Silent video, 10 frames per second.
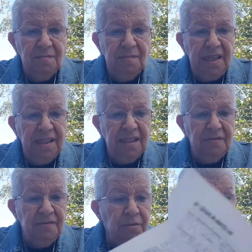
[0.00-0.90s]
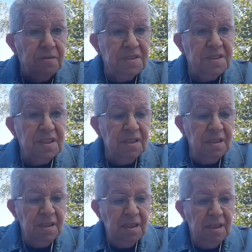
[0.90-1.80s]
make it false,
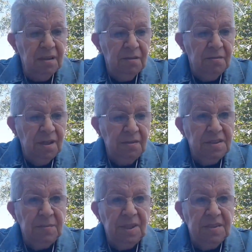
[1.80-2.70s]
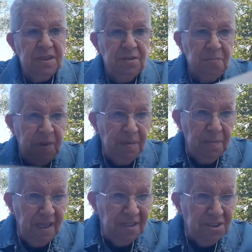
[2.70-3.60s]
although sometimes it could be
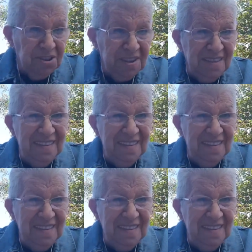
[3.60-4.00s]
embellished,